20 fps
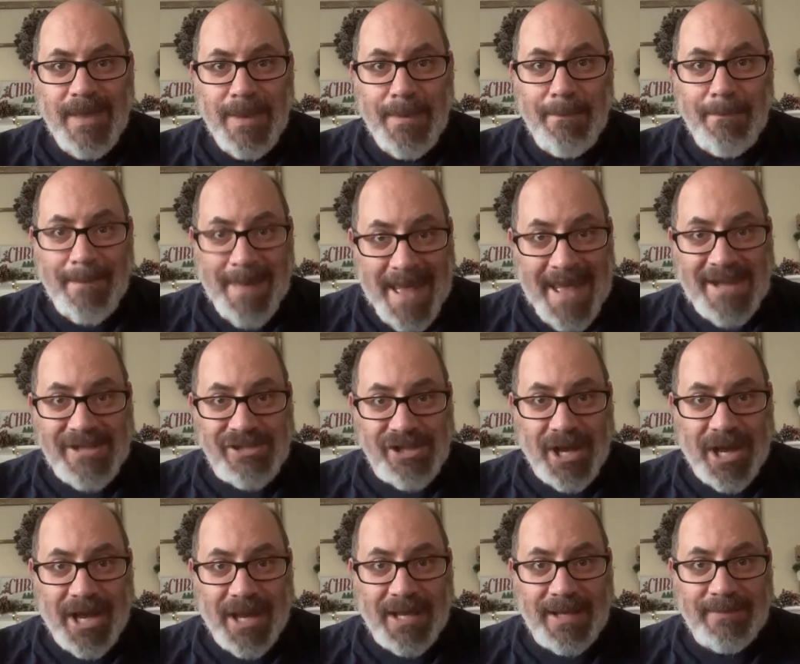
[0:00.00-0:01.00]

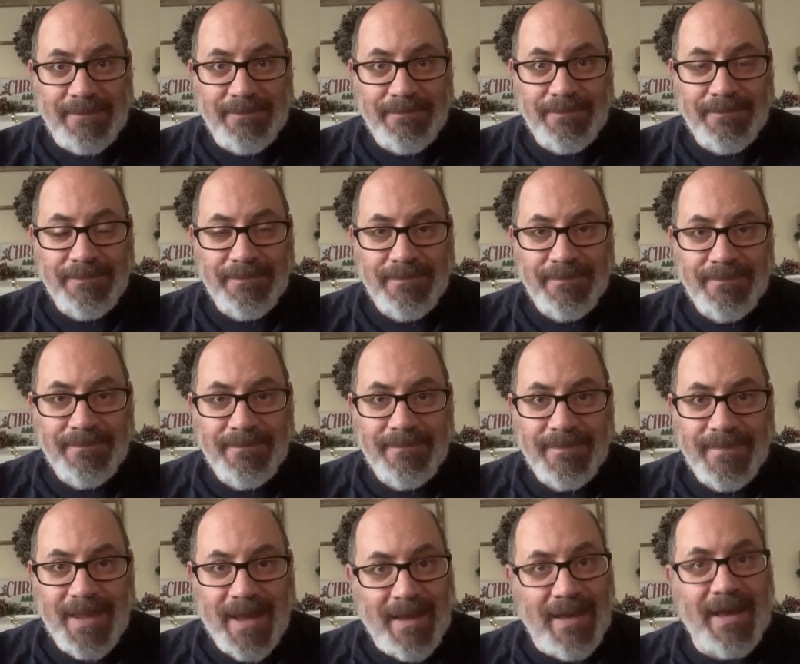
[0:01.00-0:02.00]
Magi.
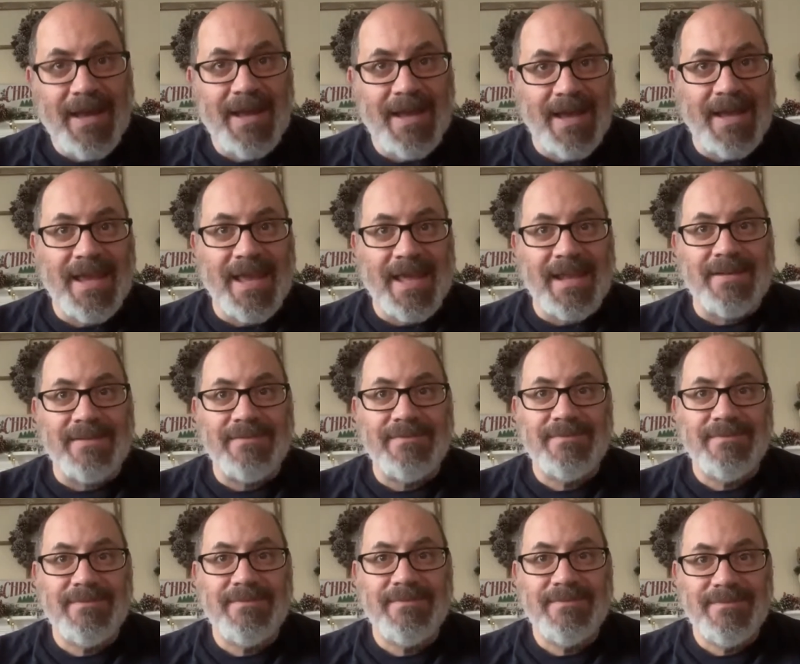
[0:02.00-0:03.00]
Again,
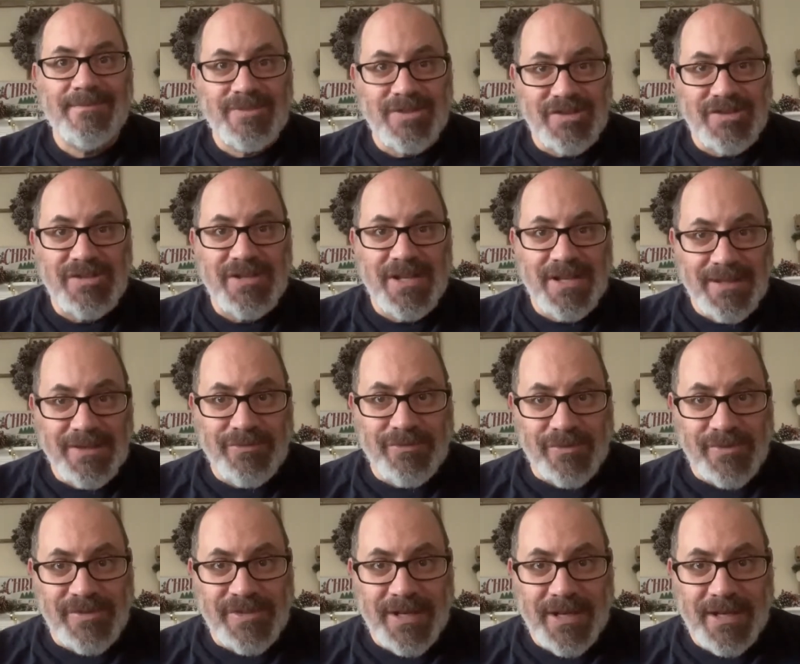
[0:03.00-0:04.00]
just
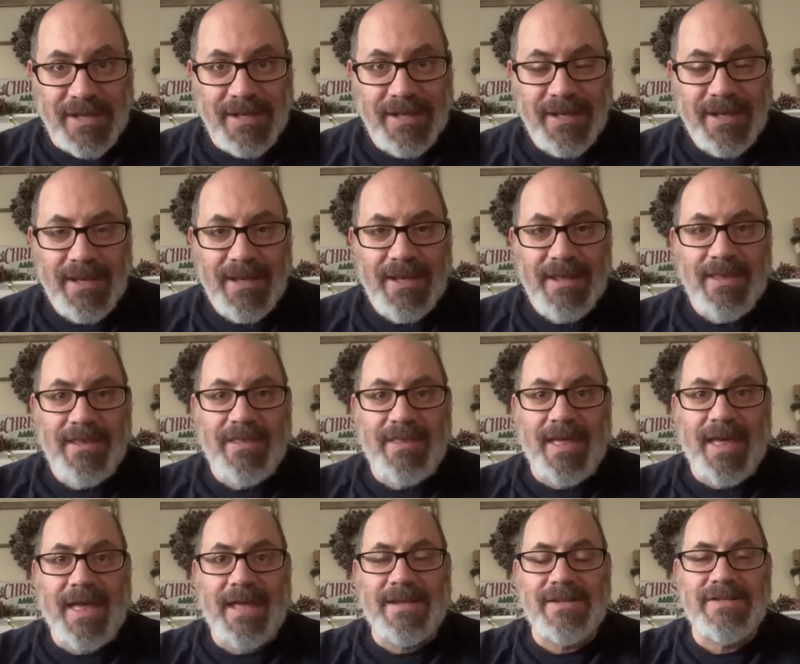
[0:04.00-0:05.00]
interesting
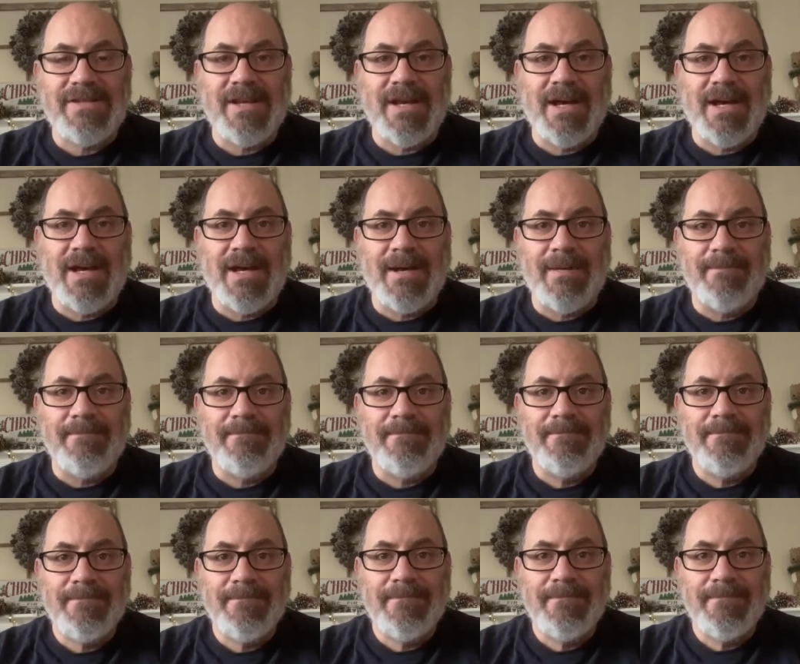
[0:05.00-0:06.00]
that
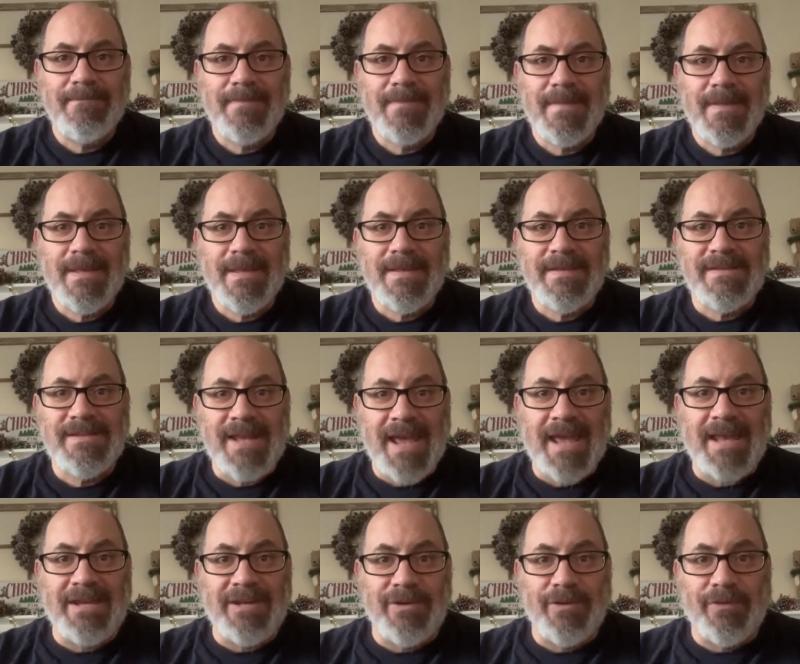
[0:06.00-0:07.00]

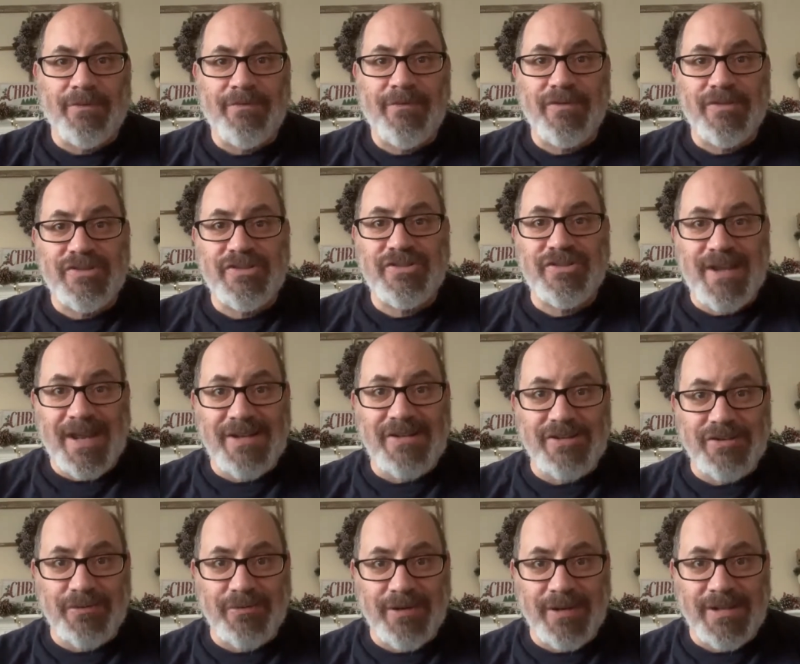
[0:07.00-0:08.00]
Daniel, for
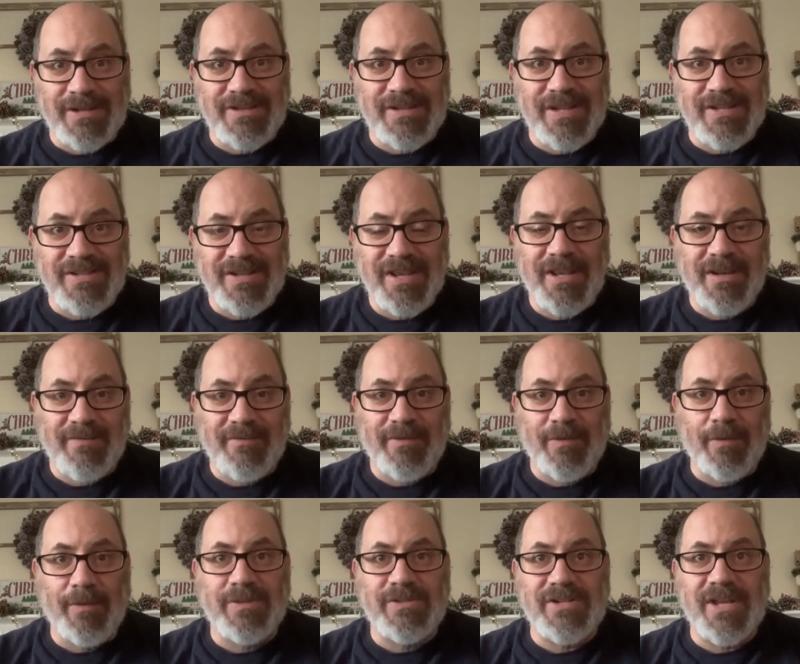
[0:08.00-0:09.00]
centuries, his
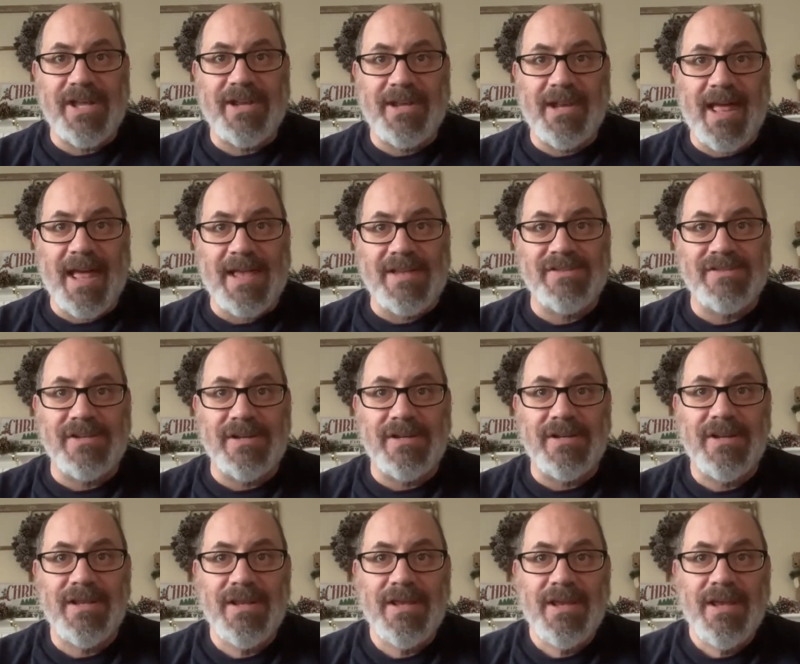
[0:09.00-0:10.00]
influence had lasted.
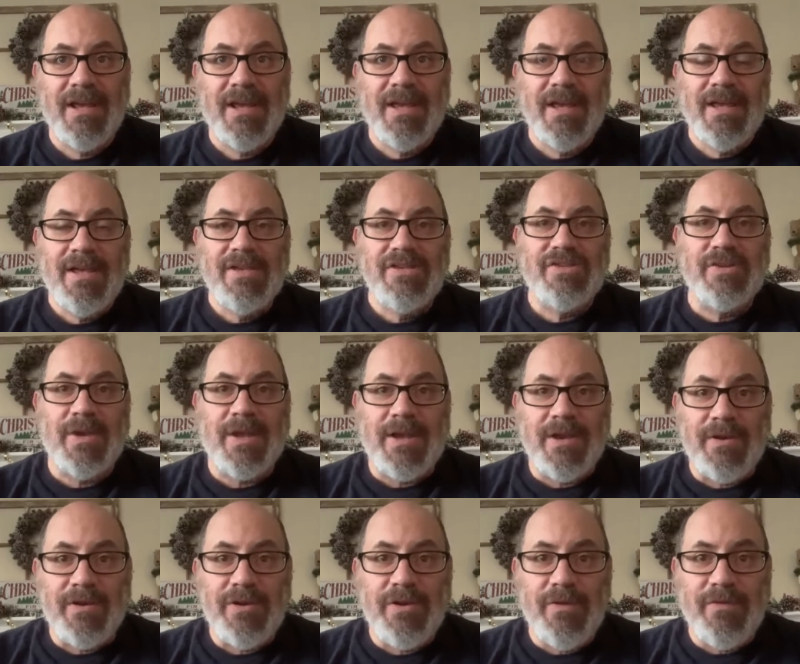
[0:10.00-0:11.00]
So
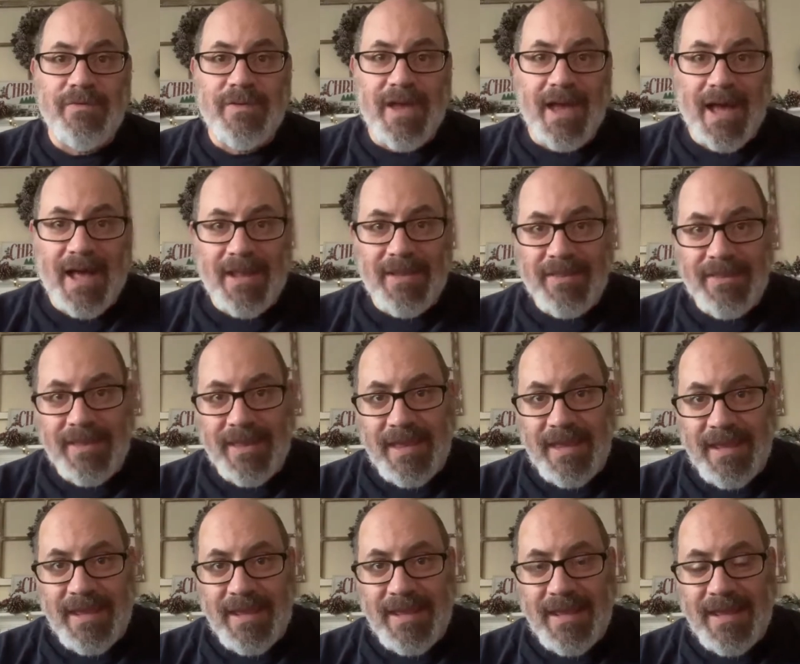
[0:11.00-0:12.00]
here you've got
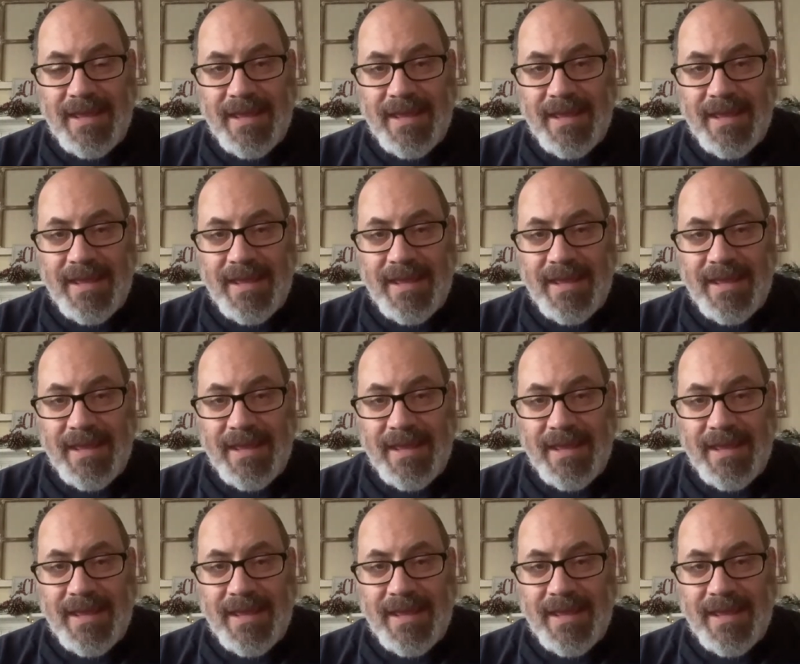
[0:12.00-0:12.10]
the